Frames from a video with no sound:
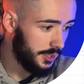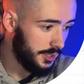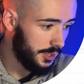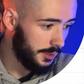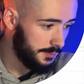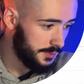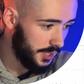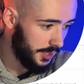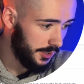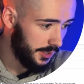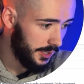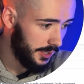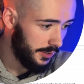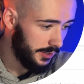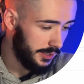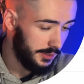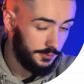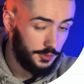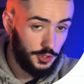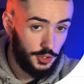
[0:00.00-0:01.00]
Come down
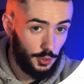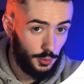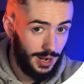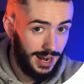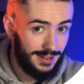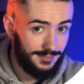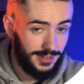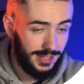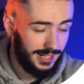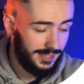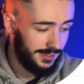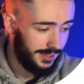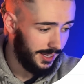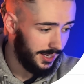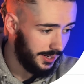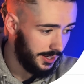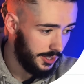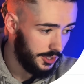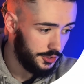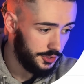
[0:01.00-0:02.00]
here, and if you don't have anything
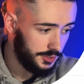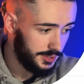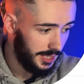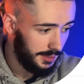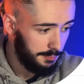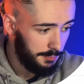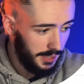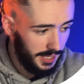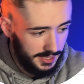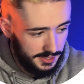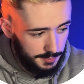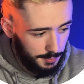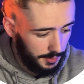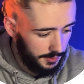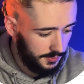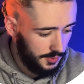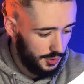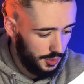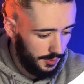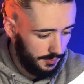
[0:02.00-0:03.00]
in here, just hit paste,
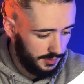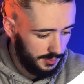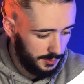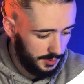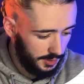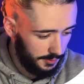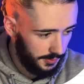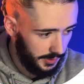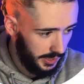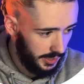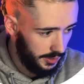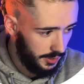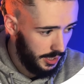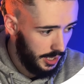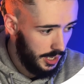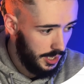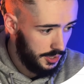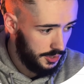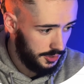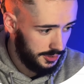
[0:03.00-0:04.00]
but if you do have some stuff in here,
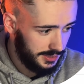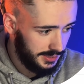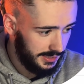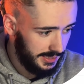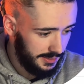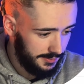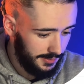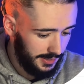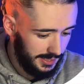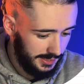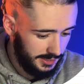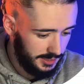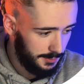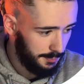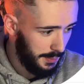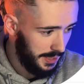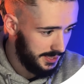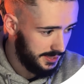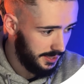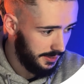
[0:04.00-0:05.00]
just leave a
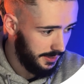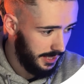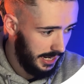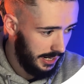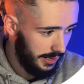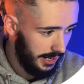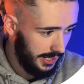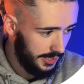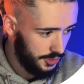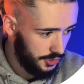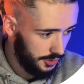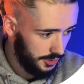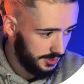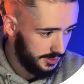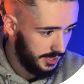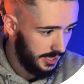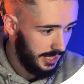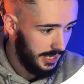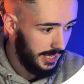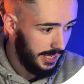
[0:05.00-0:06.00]
space in there and just